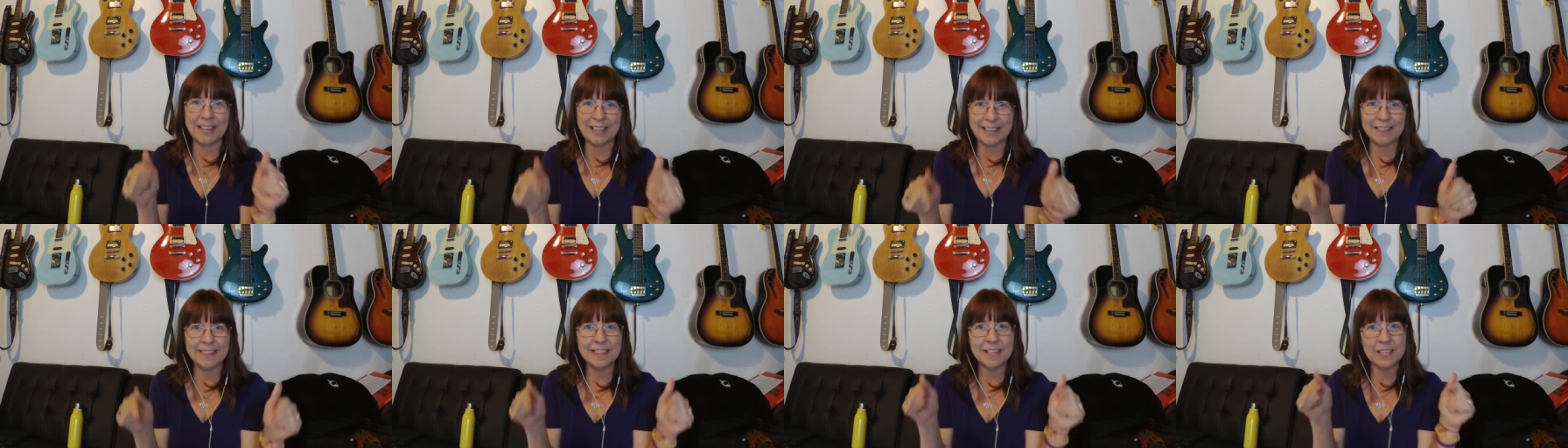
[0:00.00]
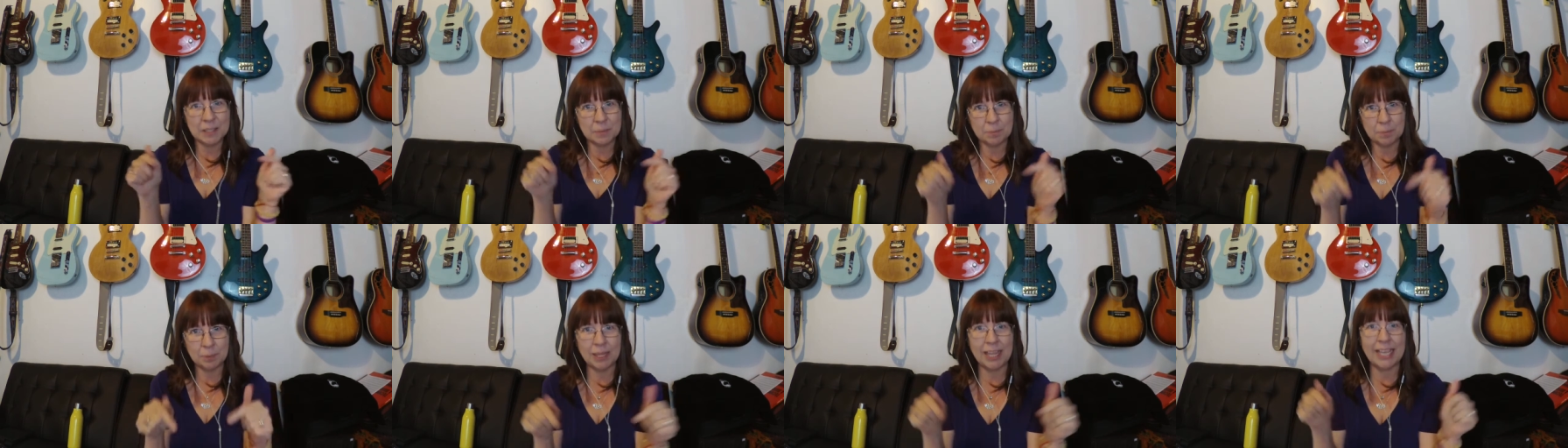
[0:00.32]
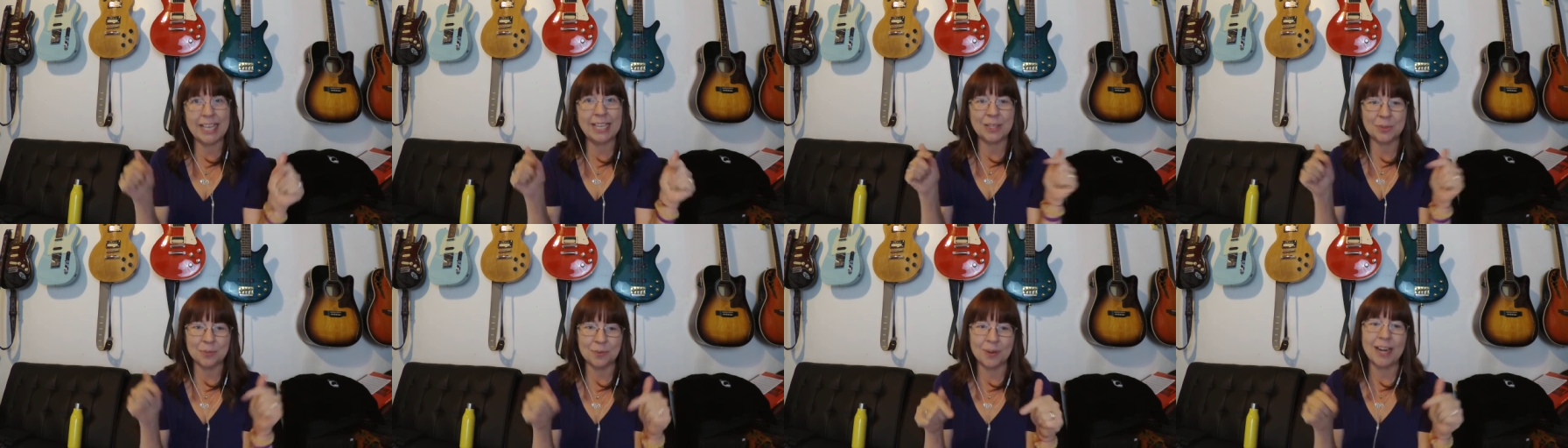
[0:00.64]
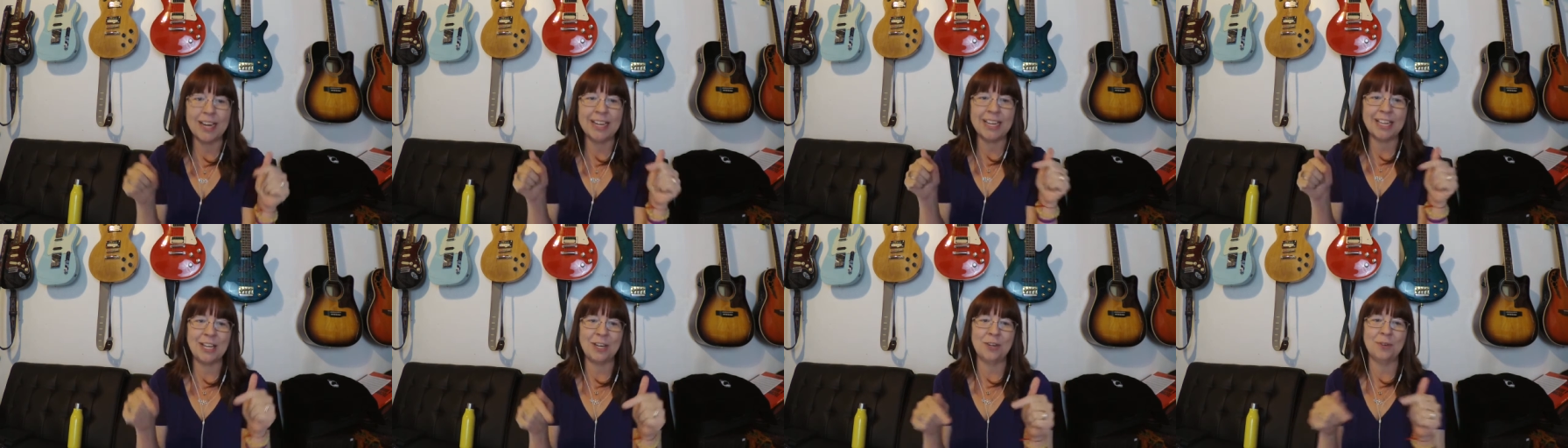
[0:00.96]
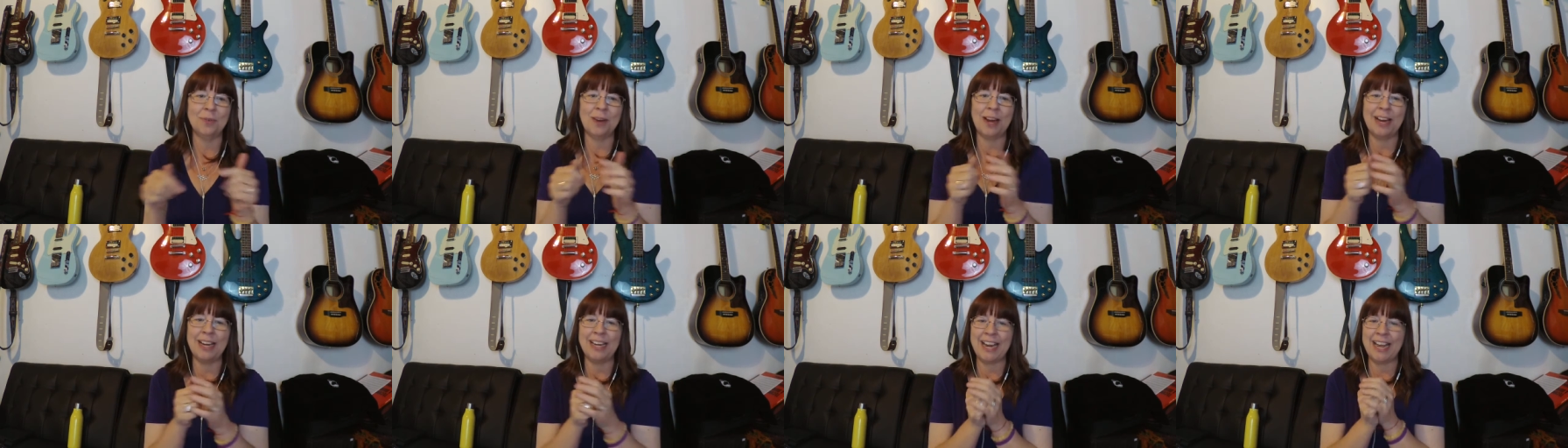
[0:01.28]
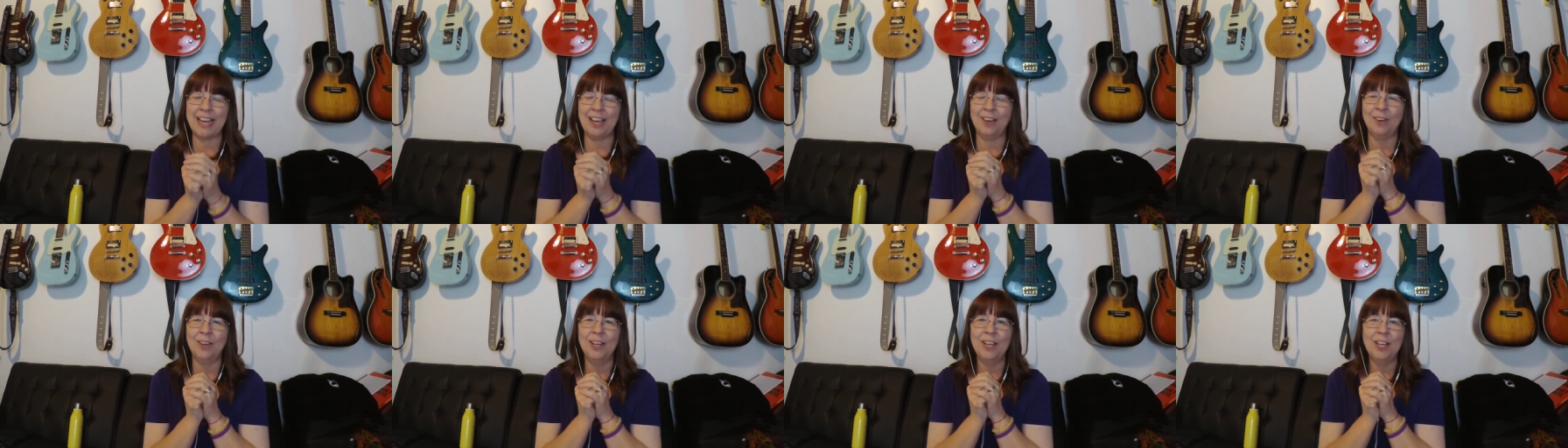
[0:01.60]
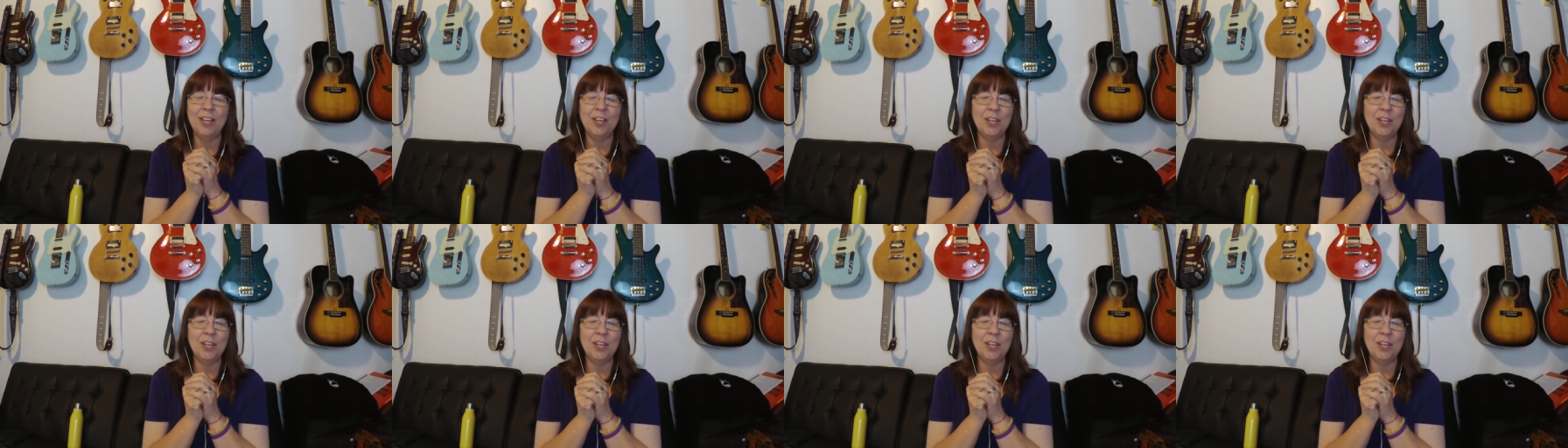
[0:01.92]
in this place, right here, right now.